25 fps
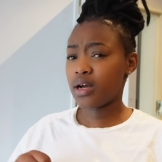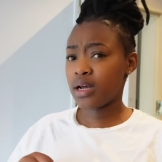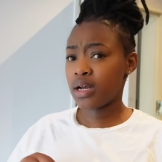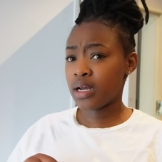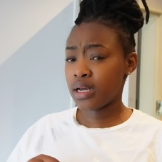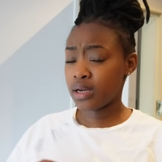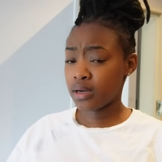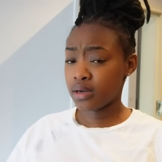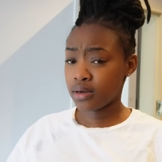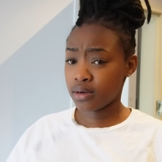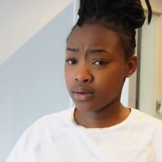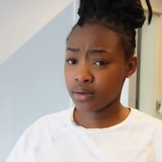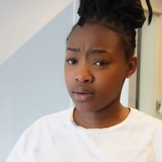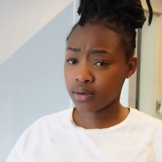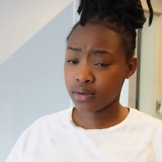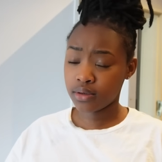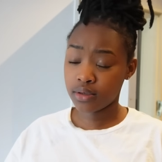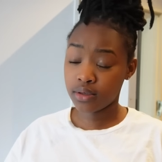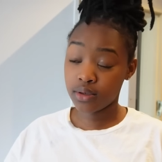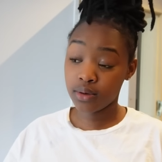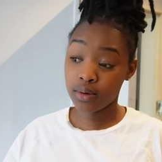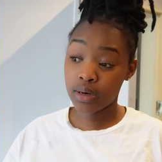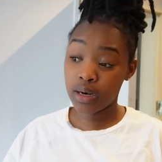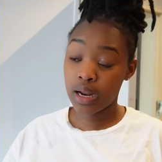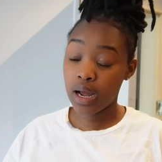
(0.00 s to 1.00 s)
uh,
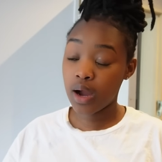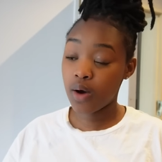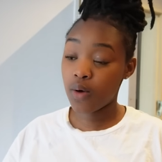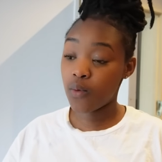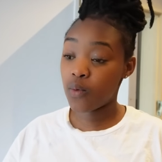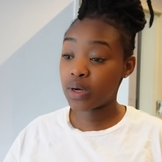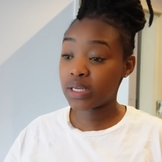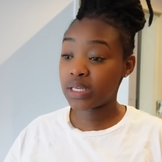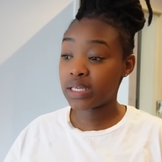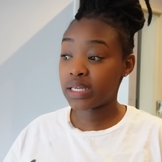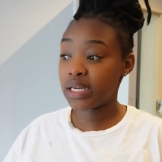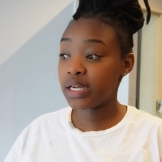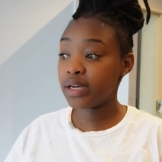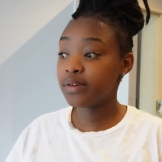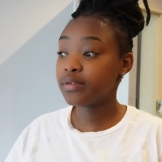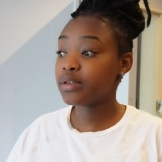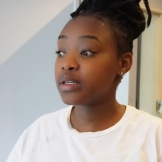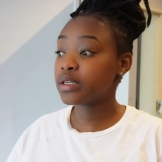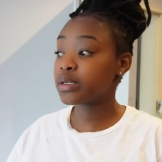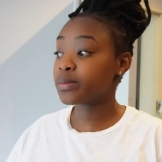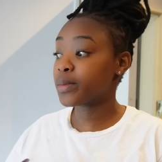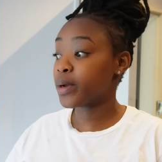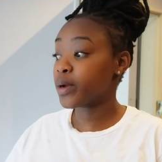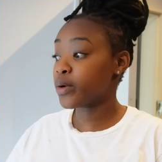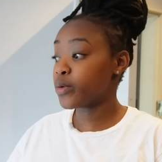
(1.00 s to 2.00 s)
so now what's left
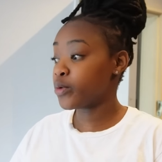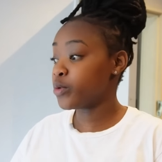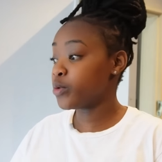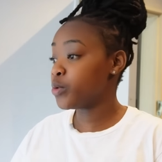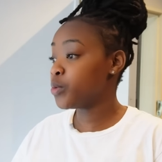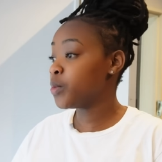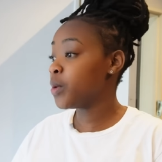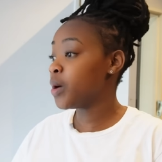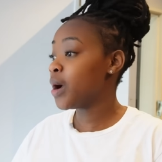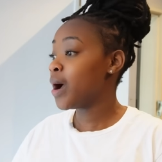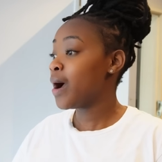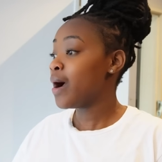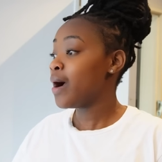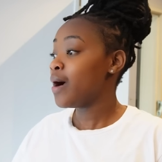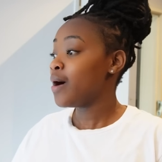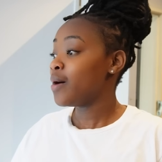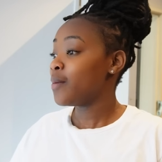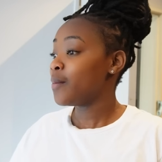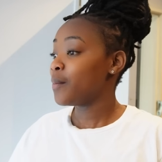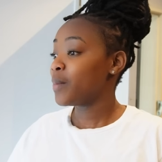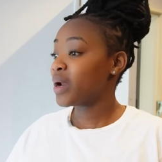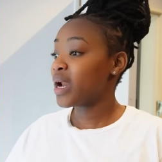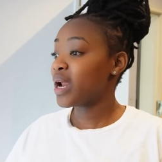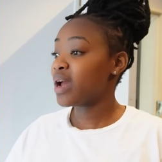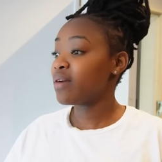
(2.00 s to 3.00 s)
late in my room,
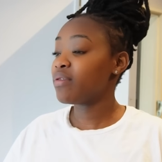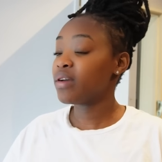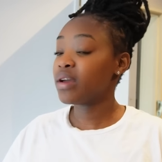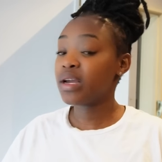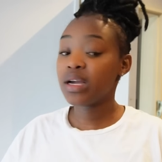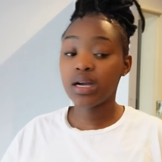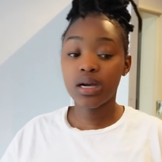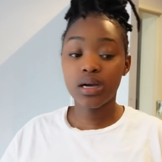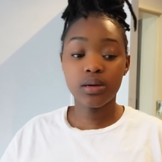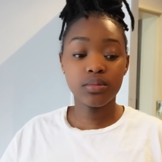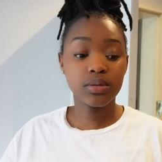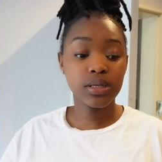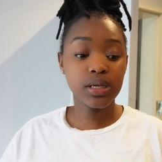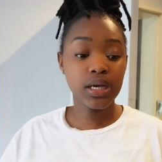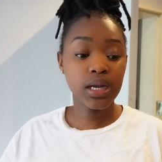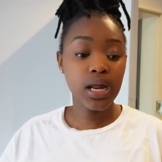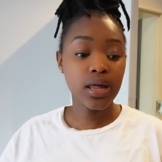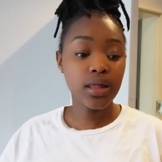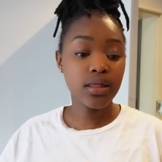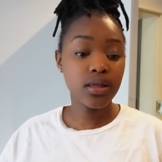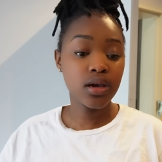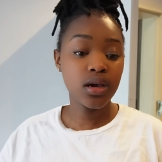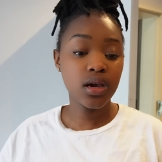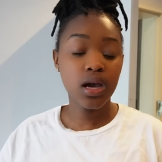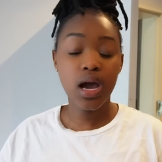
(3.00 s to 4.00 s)
but I have hiccups, and I
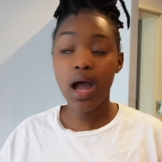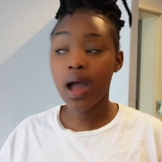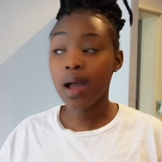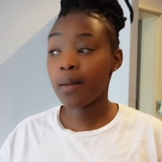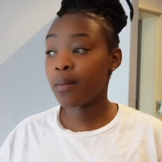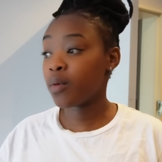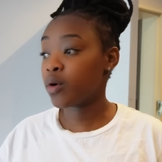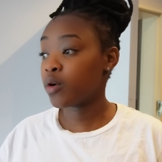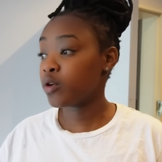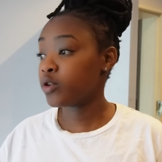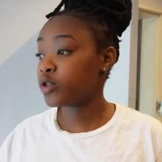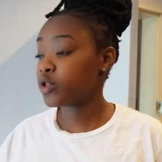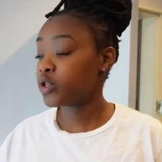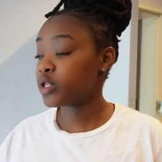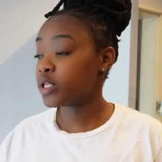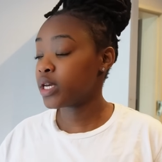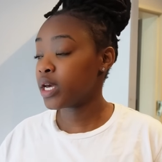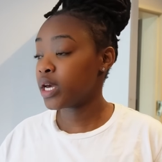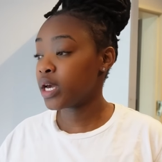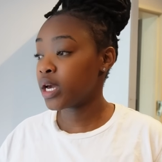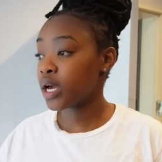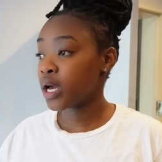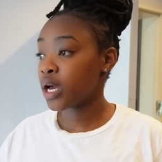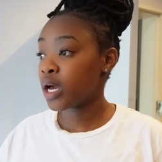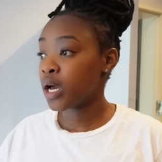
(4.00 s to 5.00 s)
think I'm going to
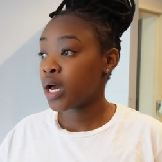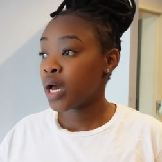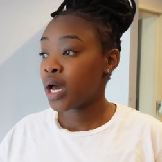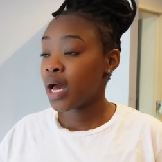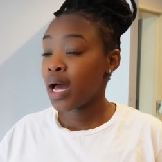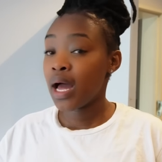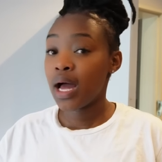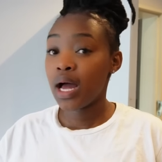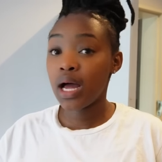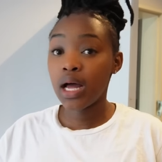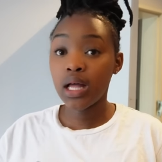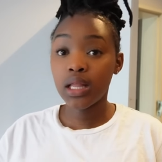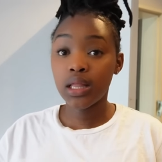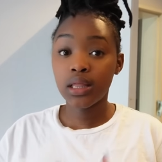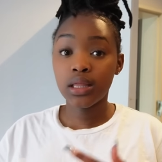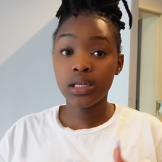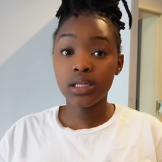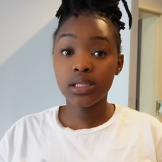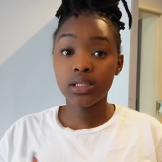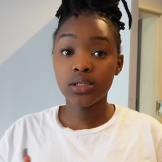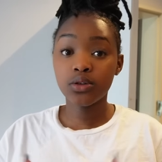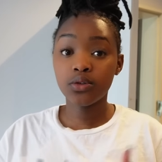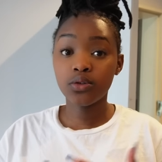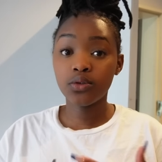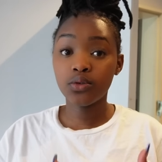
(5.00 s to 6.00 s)
take a
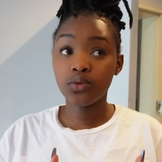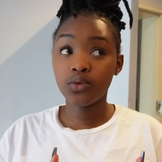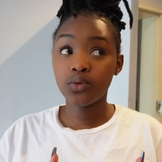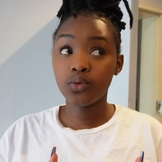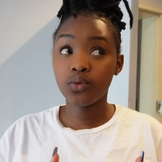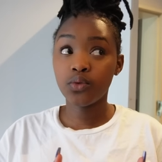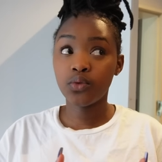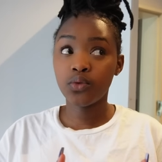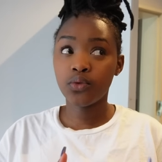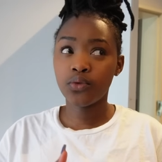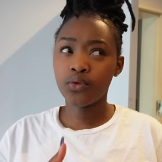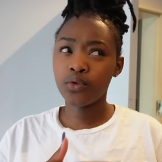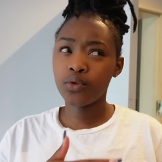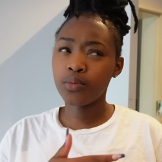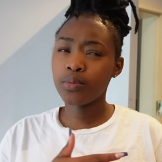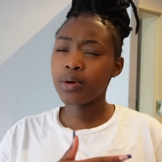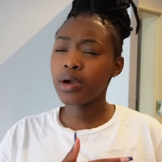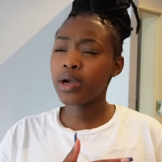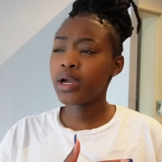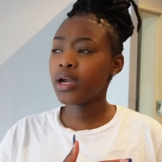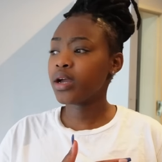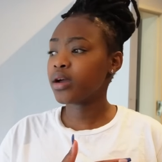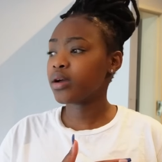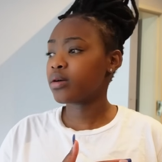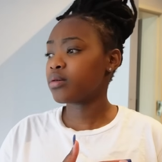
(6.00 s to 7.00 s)
little food
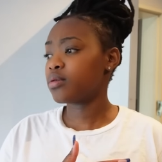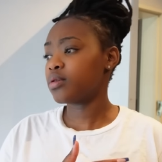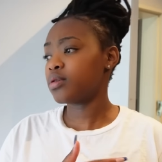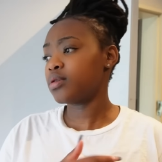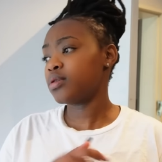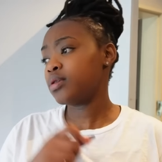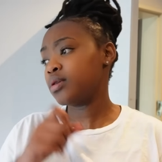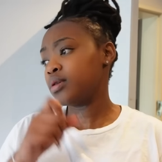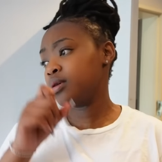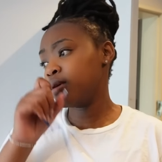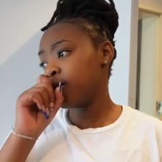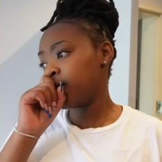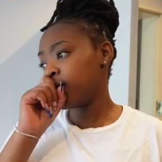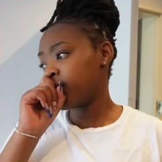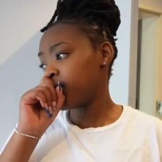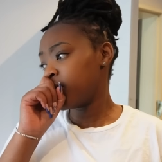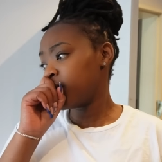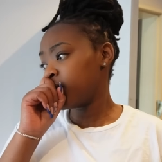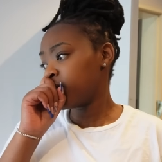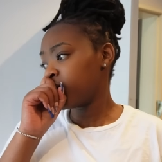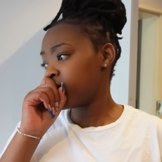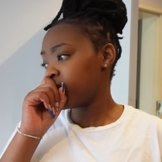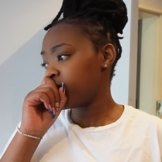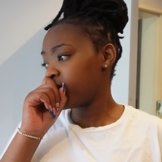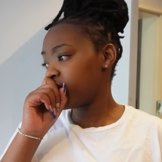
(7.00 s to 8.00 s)
break
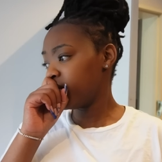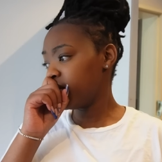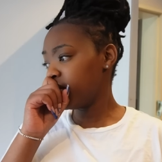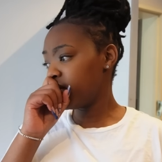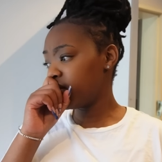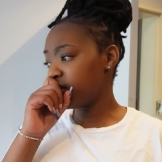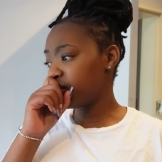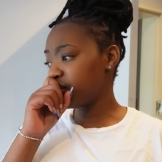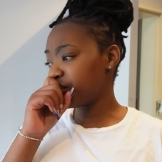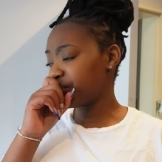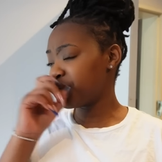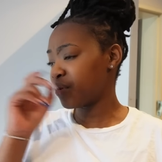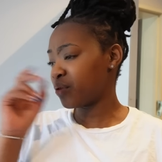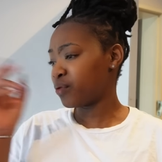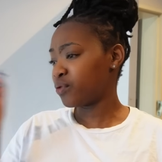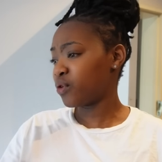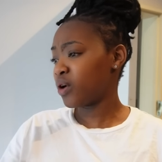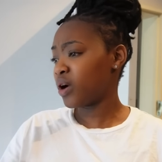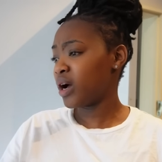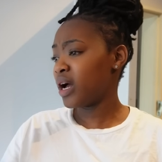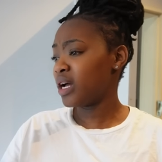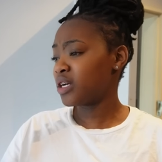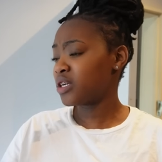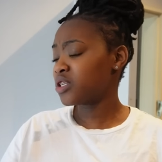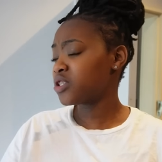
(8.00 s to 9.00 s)
before
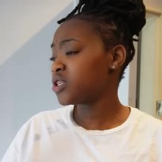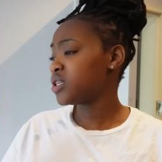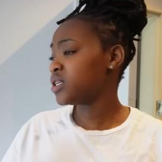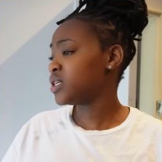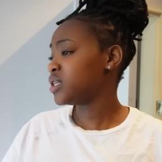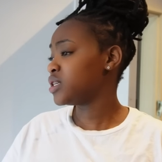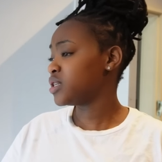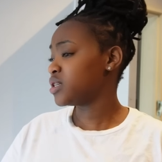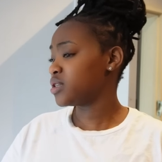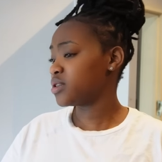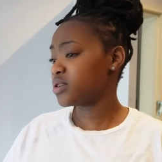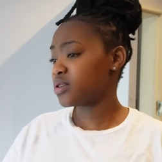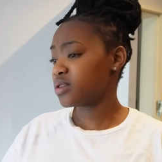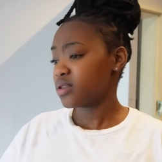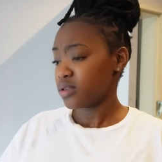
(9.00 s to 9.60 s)
I actually